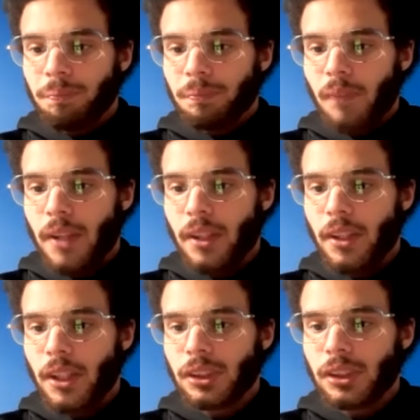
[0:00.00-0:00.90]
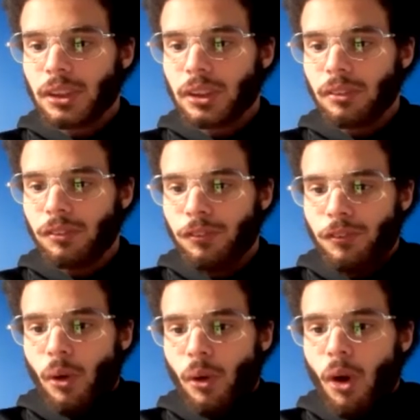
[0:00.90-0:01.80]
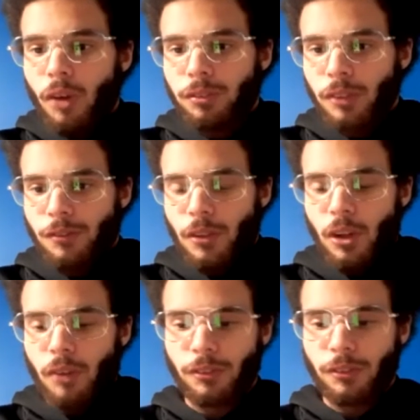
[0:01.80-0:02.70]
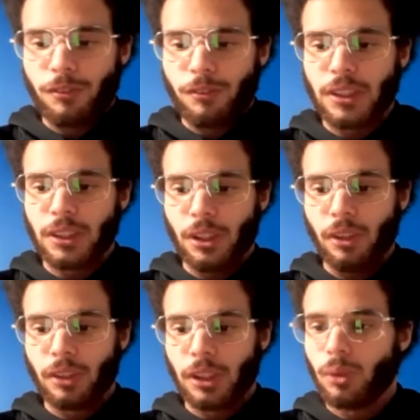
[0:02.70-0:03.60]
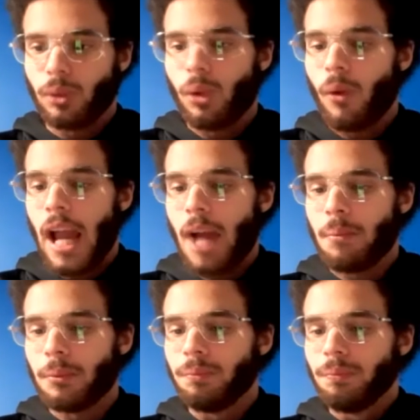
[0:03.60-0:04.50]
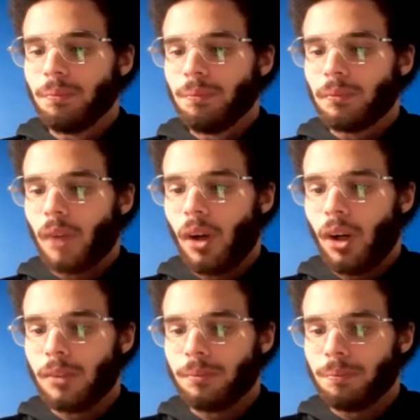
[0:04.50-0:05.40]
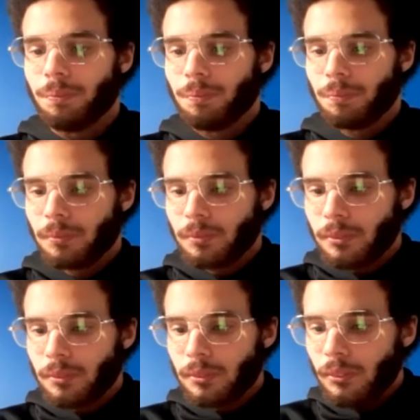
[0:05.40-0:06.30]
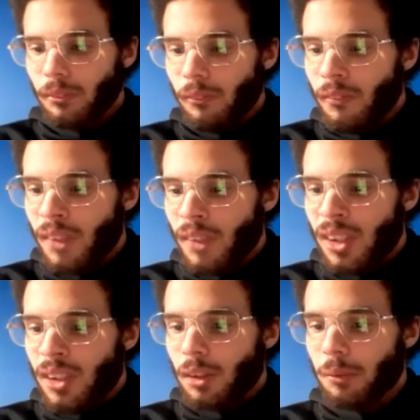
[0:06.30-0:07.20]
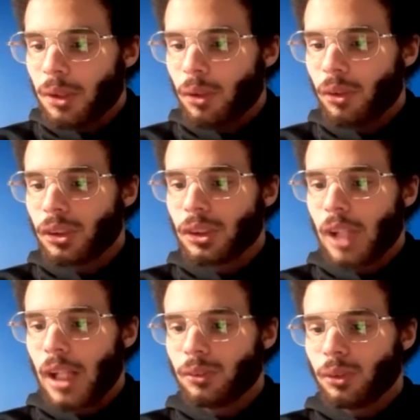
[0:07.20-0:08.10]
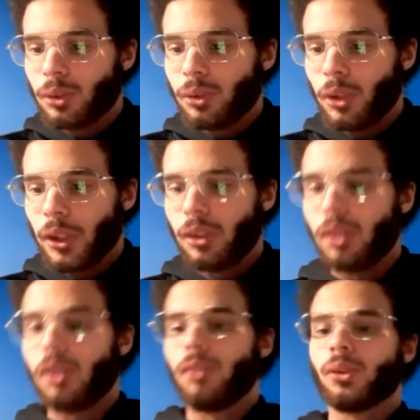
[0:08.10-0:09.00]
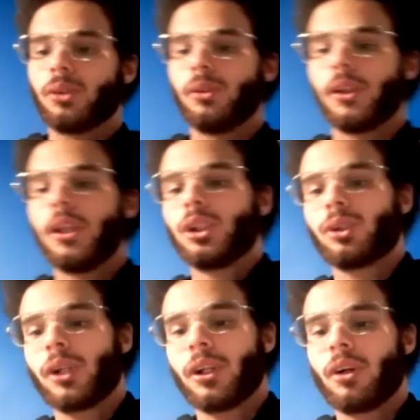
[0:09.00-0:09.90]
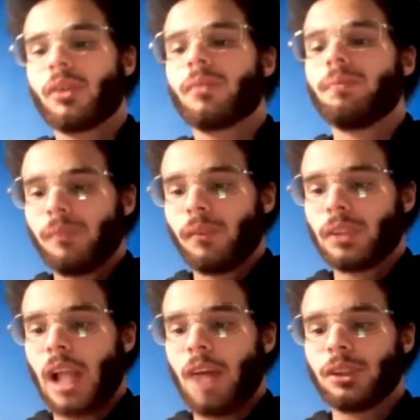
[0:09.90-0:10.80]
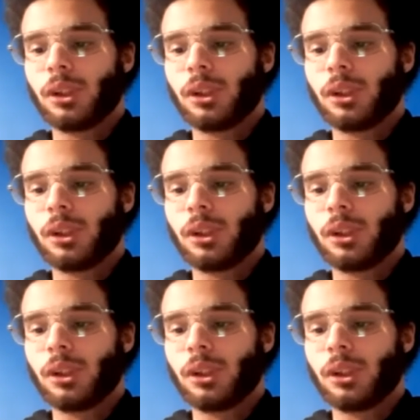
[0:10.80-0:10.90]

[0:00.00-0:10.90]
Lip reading: and then they just fell off. They fell off the face of the earth. I don't know what happened. Let me go to the stats real quick. Real quick, Trae Young was averaging